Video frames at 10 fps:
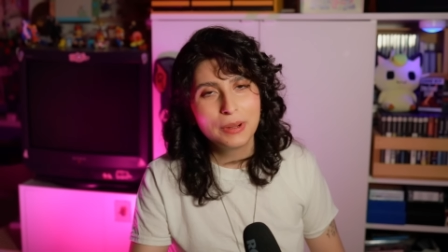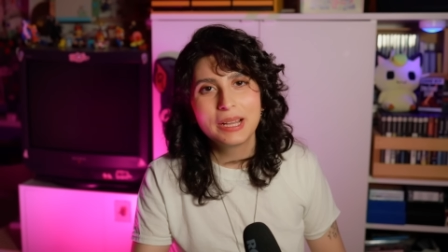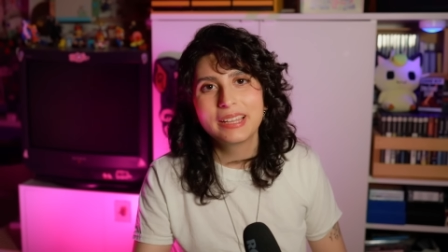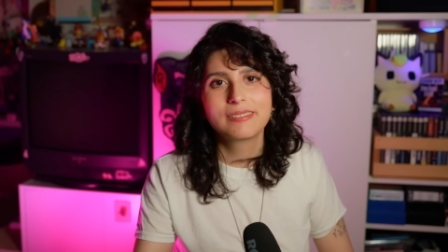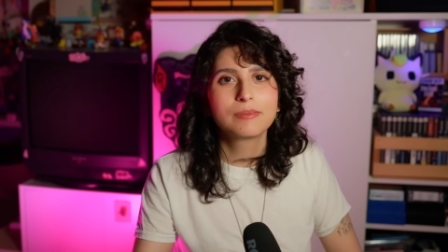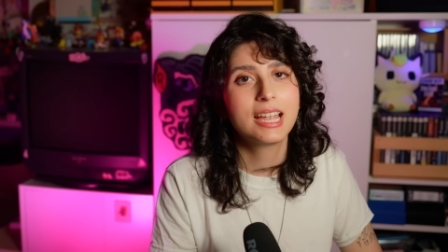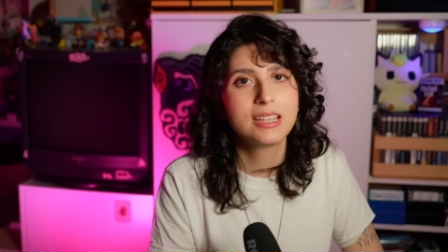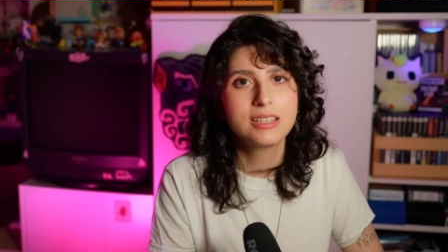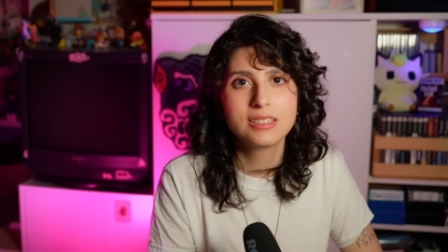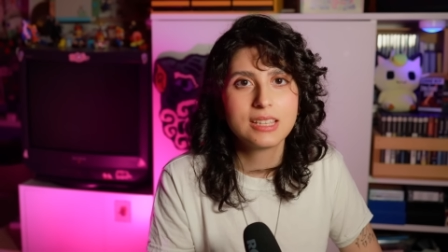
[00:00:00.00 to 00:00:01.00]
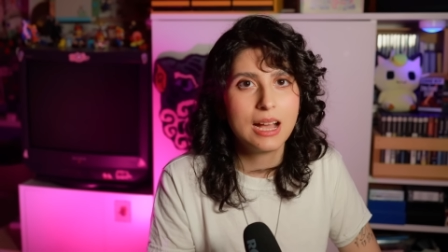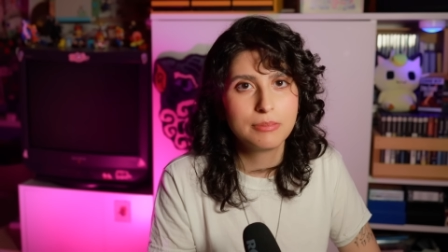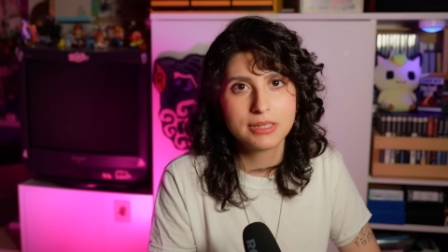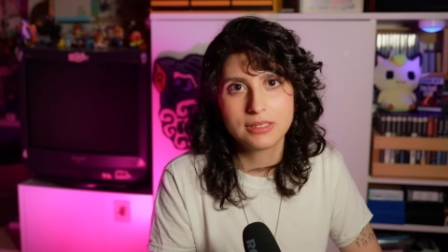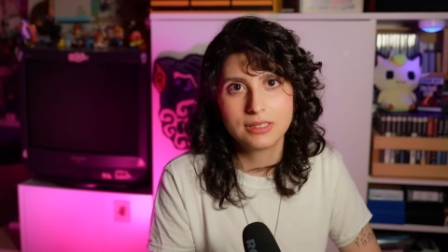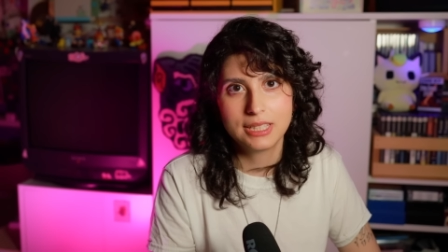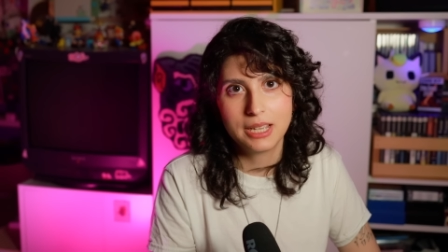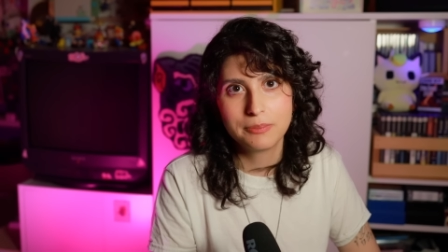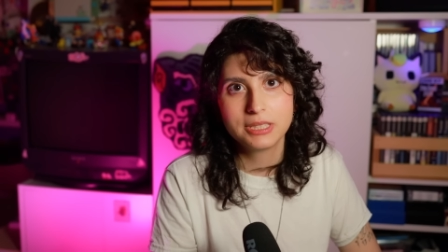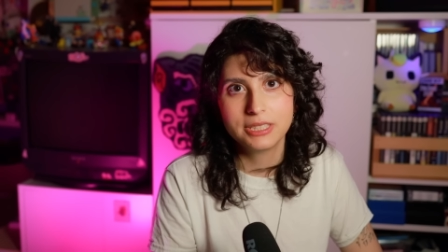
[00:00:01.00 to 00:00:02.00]
but that is absolutely
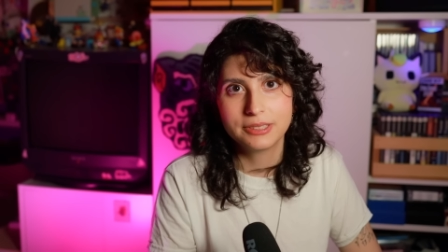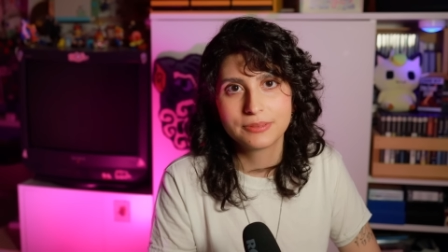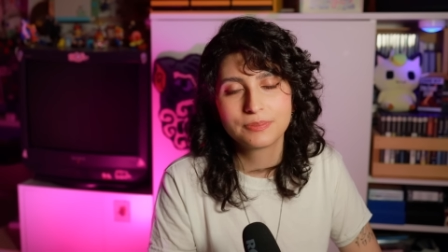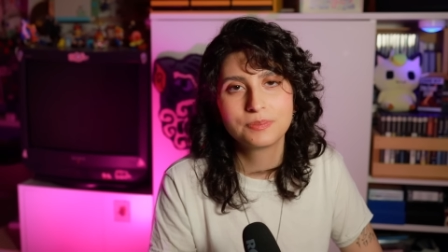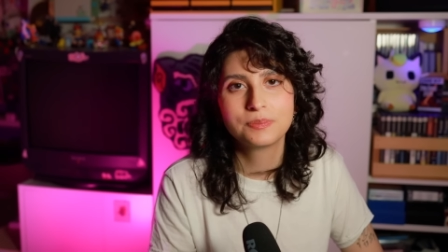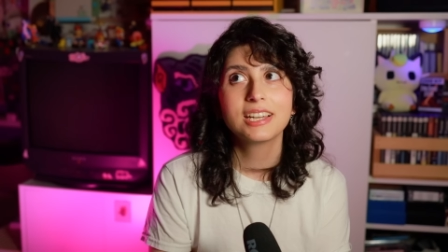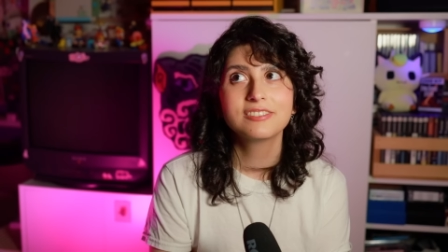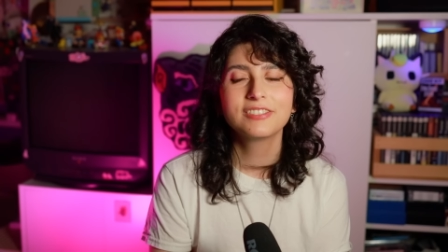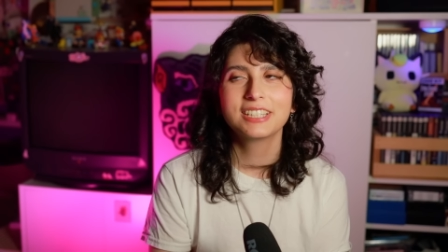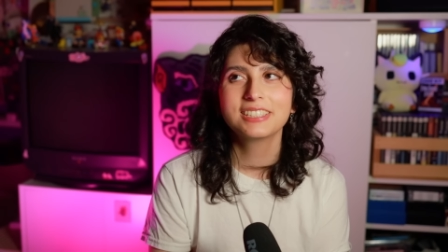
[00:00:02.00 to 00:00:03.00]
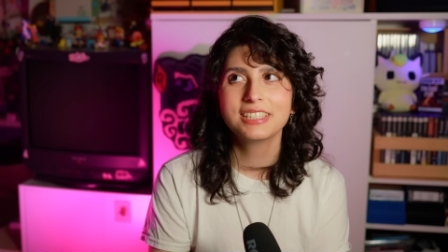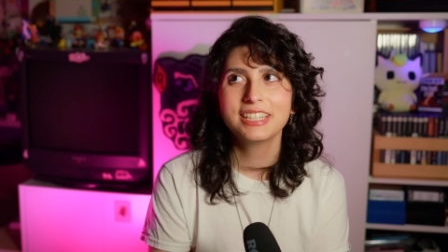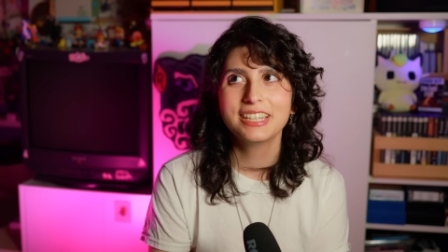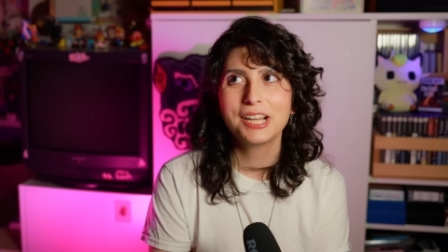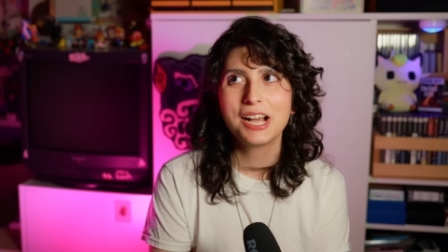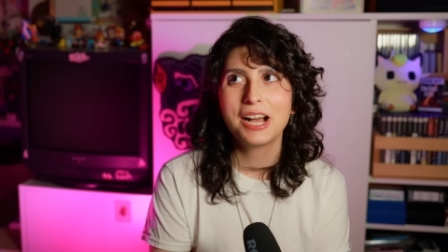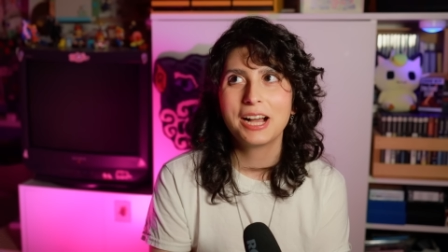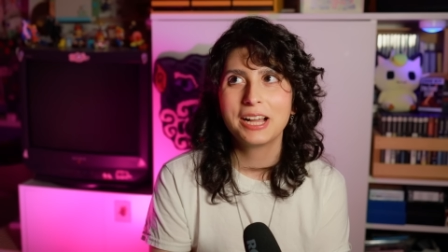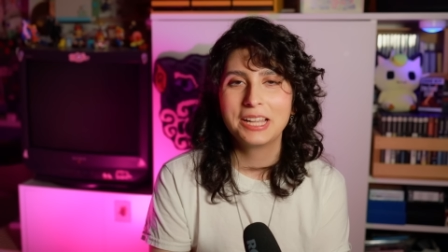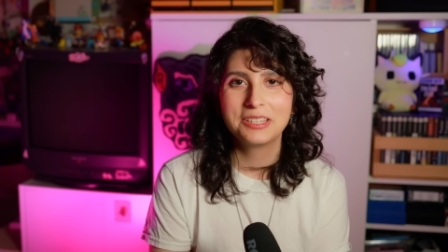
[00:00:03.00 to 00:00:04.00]
up to you. Now finally,
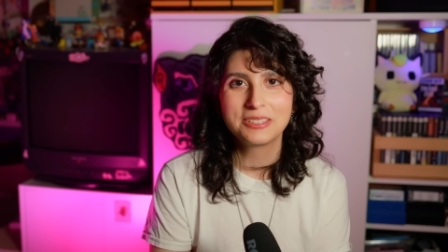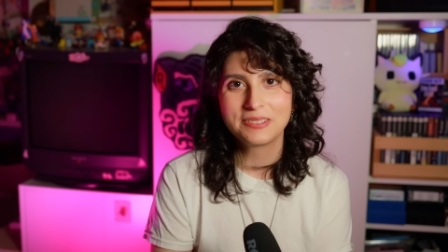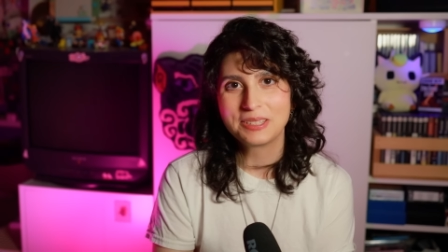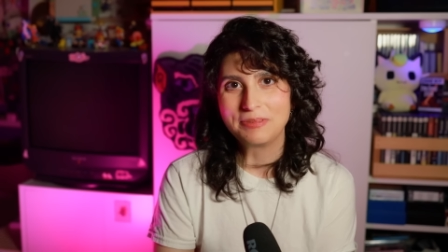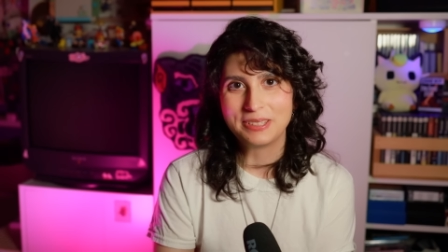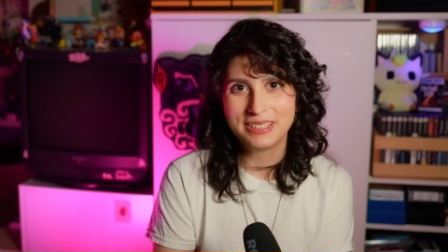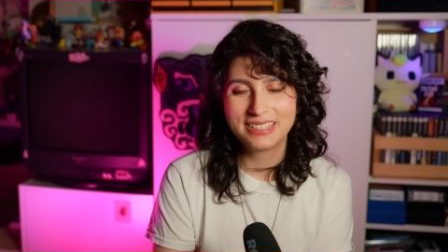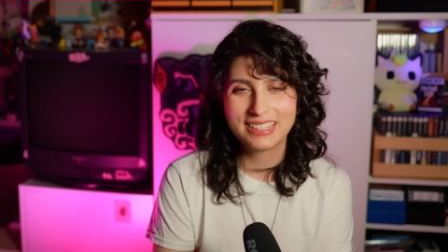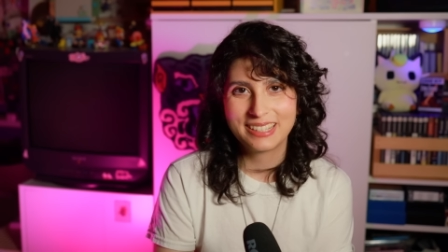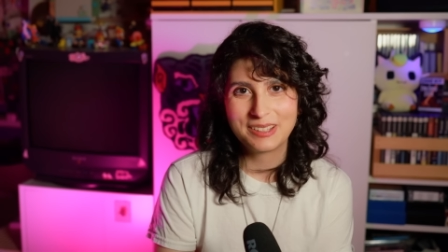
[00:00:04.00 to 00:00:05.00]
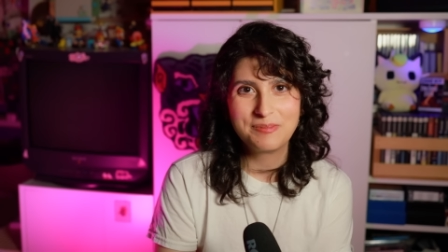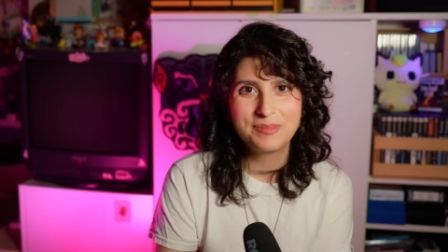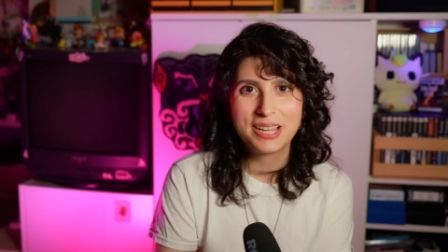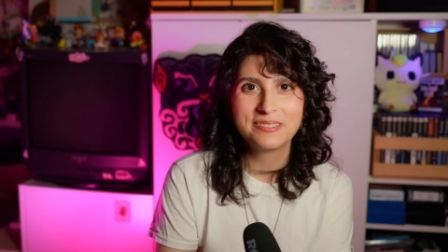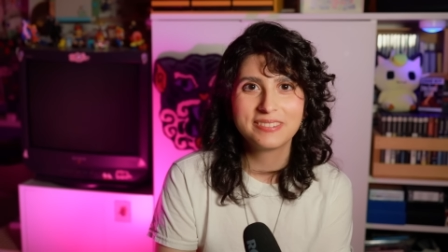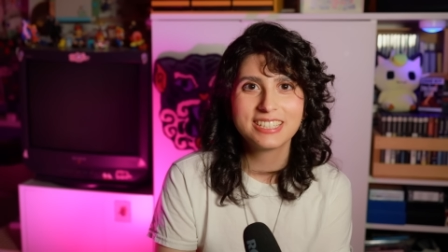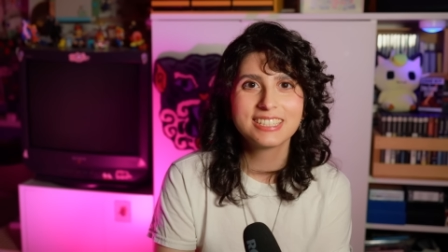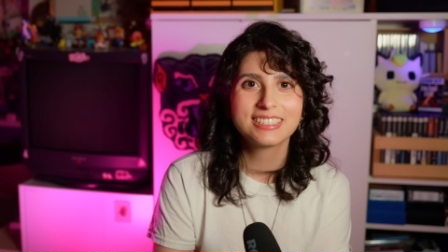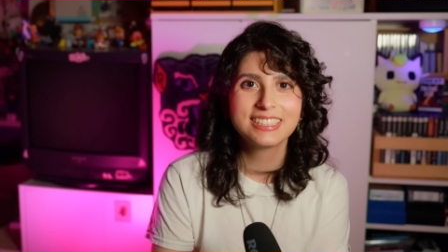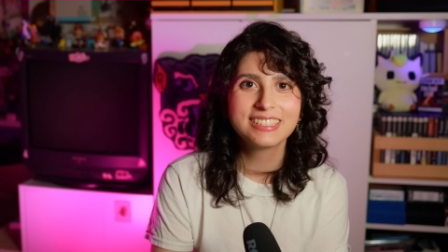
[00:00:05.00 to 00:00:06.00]
I just want to put in like my
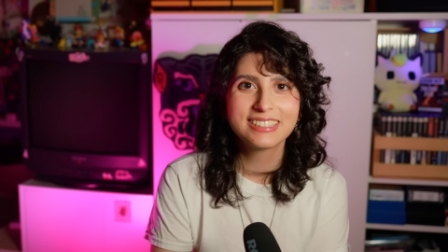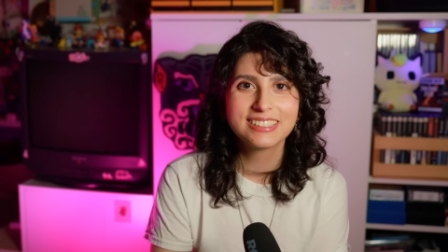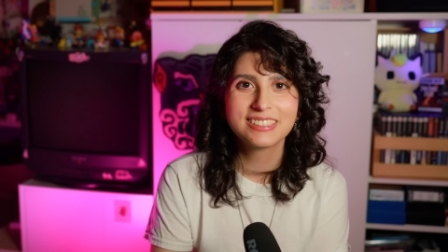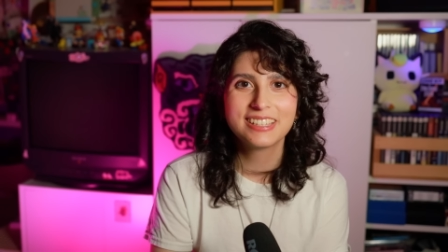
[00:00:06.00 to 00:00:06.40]
wish list,